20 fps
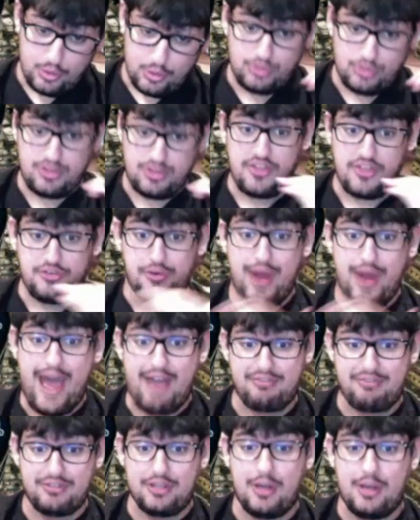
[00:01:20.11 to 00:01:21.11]
in the draft
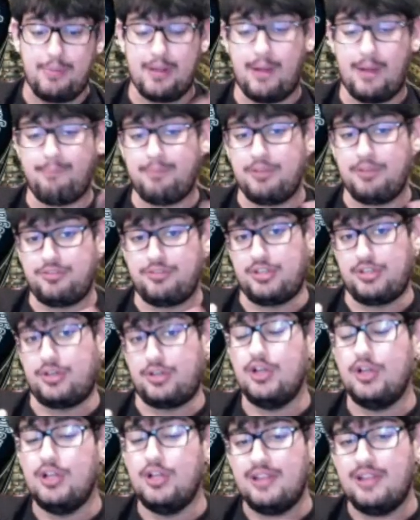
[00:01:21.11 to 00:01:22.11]
coming up this year,
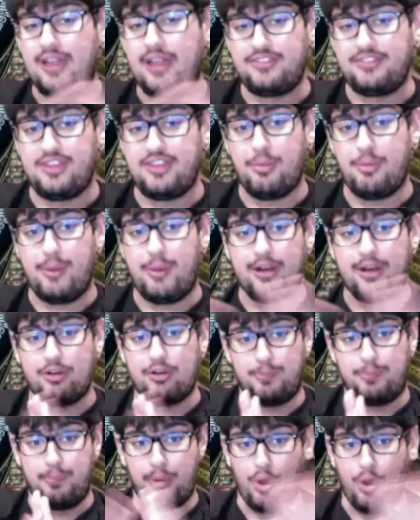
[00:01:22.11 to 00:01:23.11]
let's say the Raiders
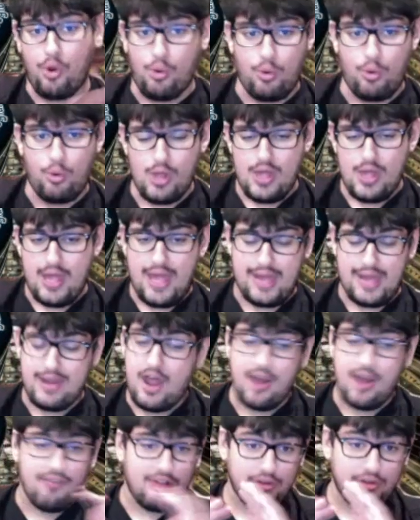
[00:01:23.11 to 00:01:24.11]
blow, and none of
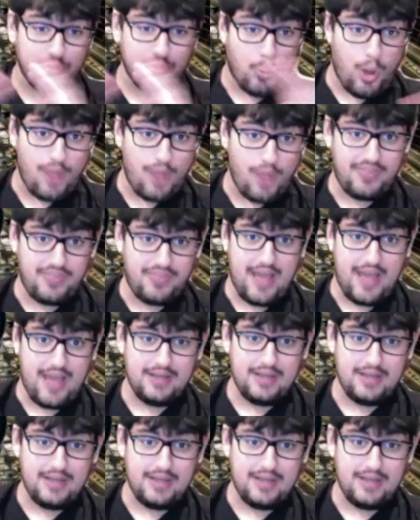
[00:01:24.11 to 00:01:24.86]
us want that,